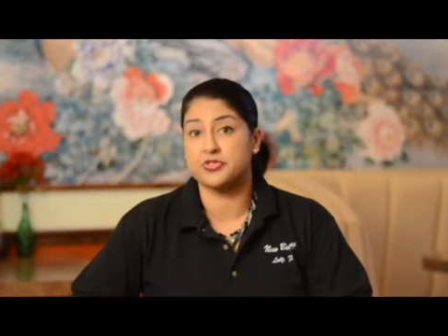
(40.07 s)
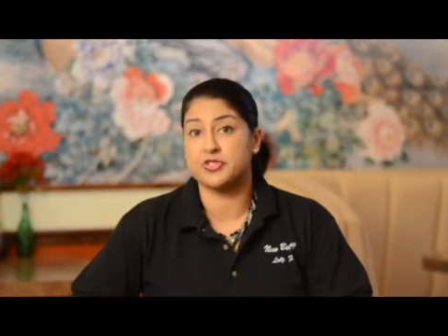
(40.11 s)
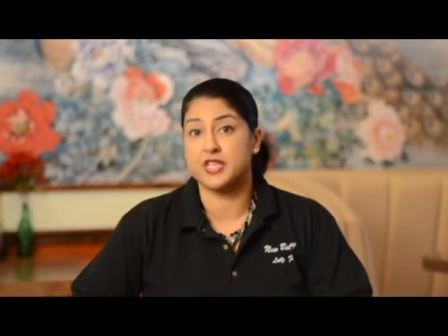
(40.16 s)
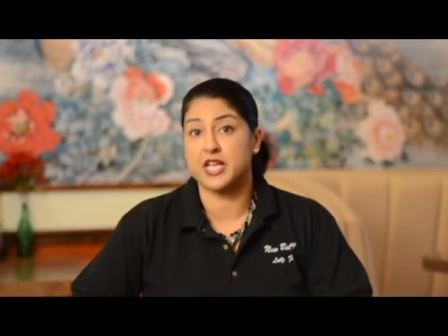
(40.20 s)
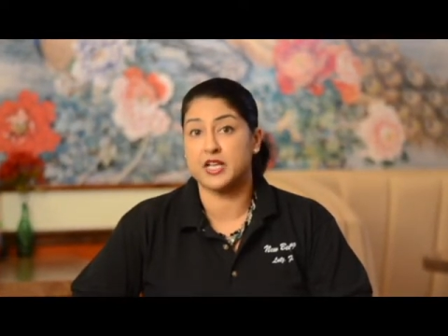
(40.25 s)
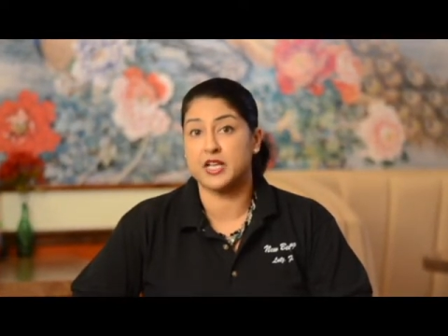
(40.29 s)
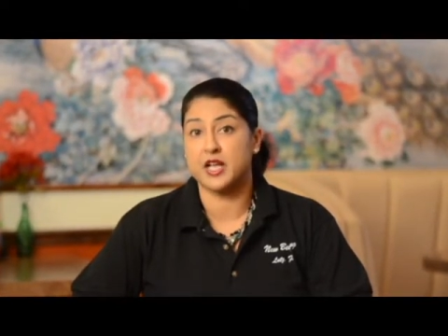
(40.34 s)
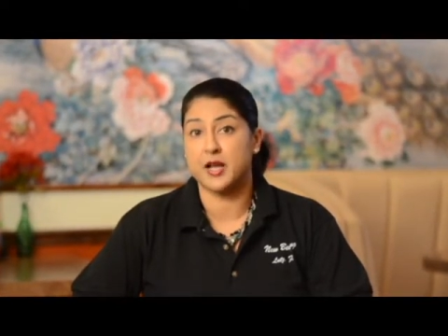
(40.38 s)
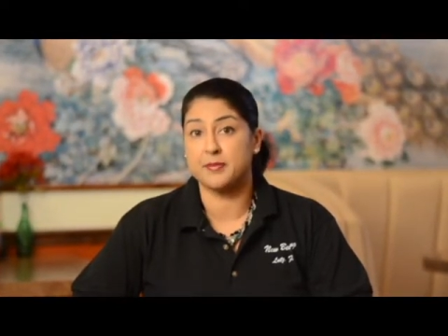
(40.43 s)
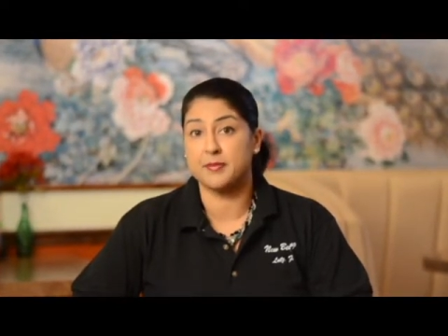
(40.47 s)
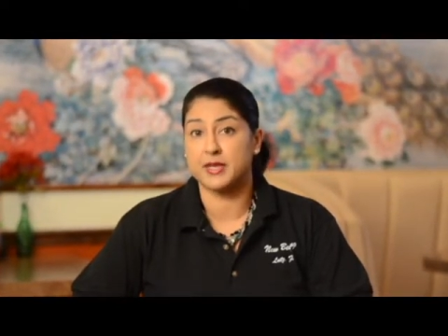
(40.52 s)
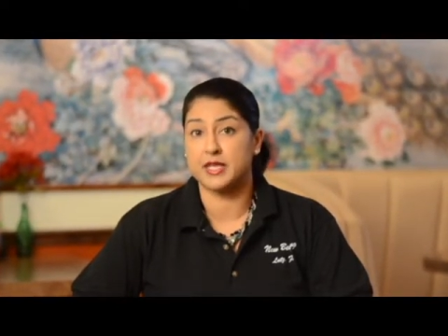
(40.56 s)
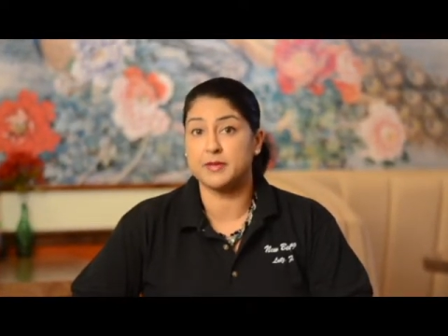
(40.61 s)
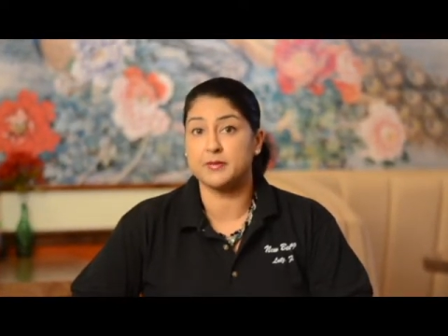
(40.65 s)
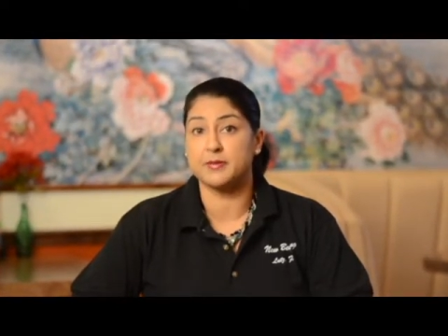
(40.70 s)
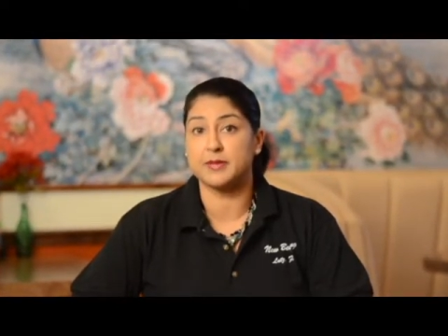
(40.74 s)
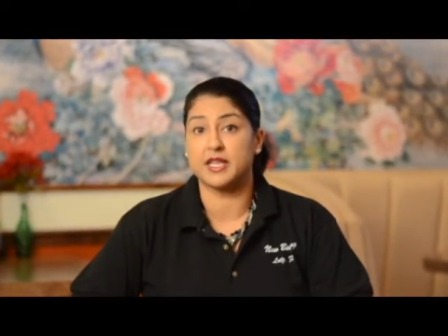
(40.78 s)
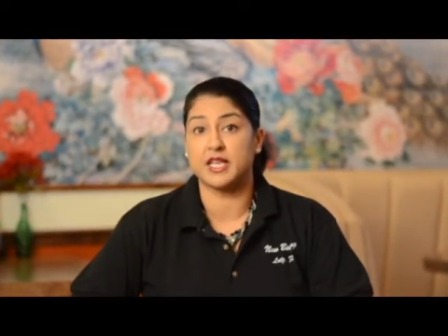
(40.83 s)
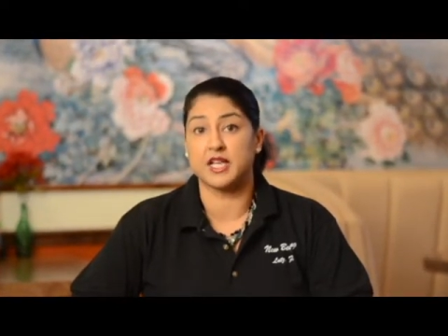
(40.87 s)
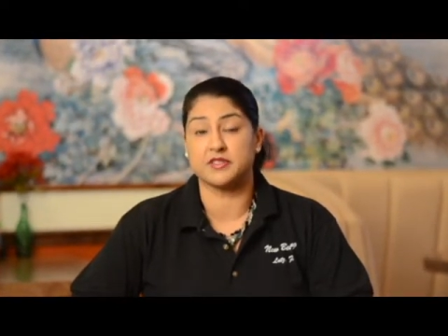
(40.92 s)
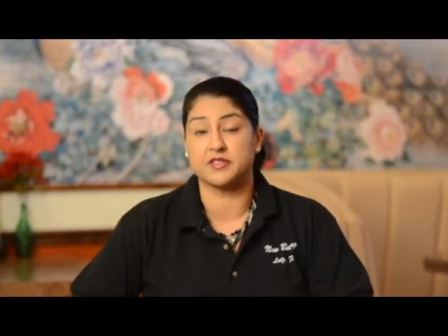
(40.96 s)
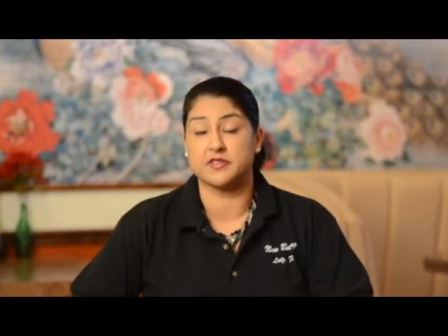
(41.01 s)
that come in
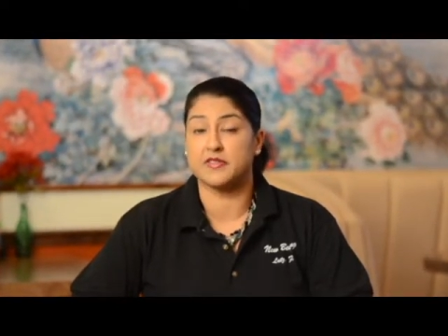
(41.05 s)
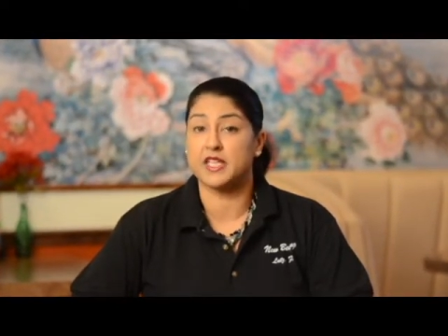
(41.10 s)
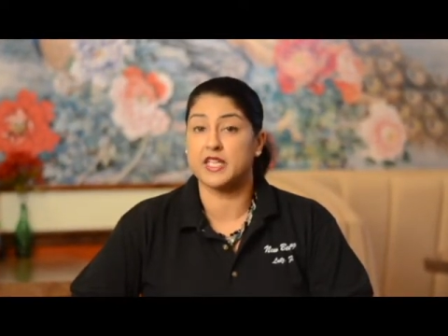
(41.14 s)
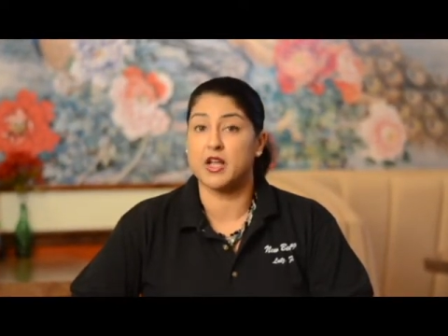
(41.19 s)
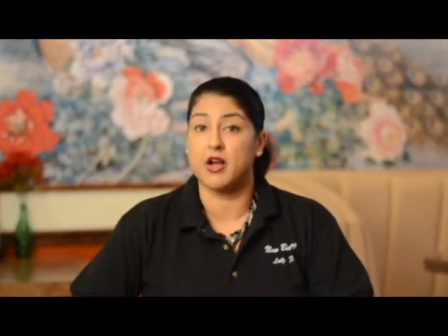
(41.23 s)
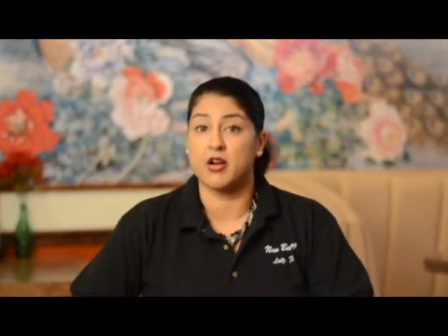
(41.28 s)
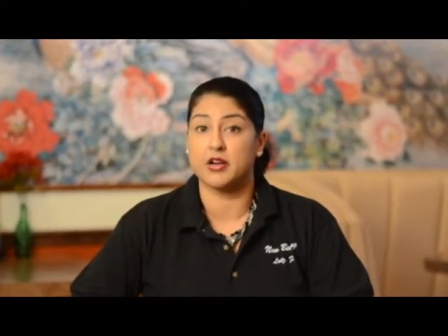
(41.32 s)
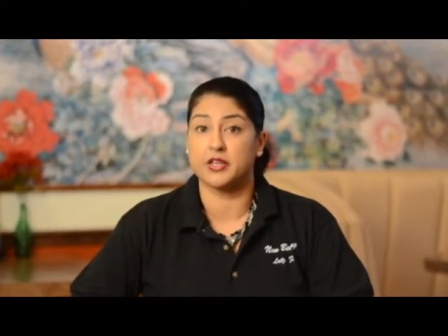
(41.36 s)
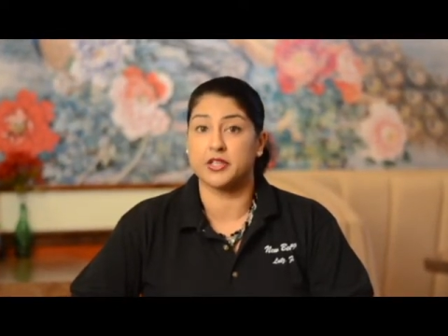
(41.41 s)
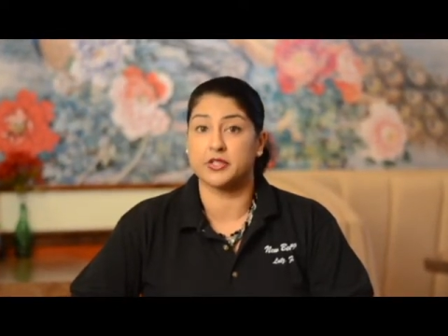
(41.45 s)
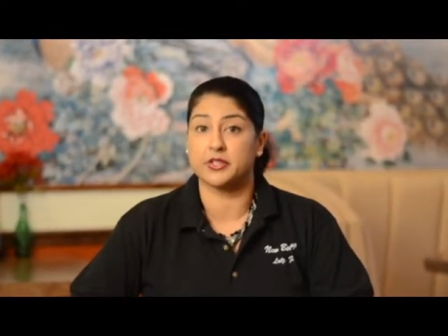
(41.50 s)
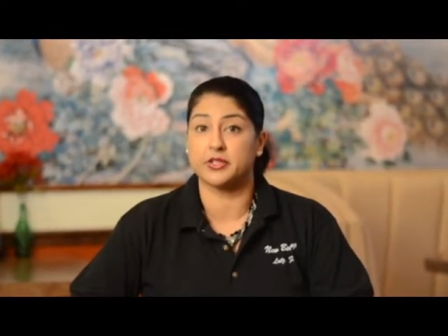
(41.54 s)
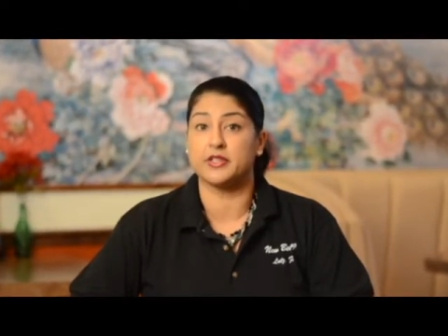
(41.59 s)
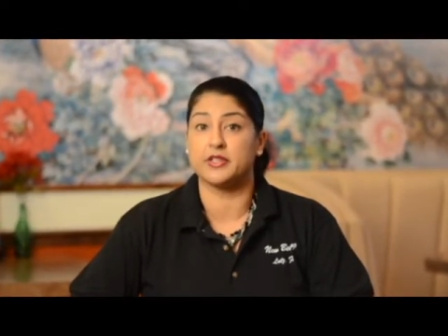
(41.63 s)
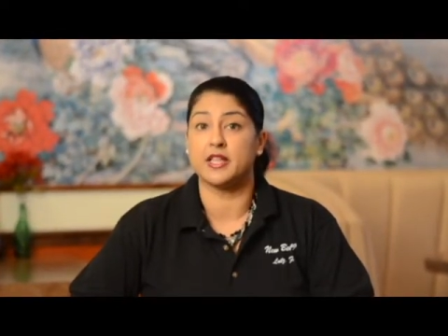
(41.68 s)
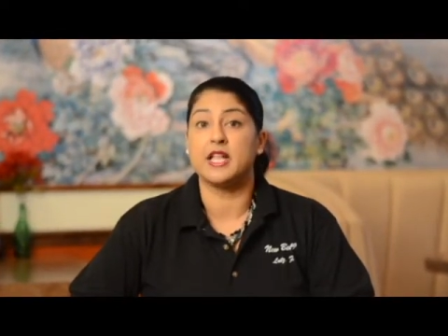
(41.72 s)
because of the article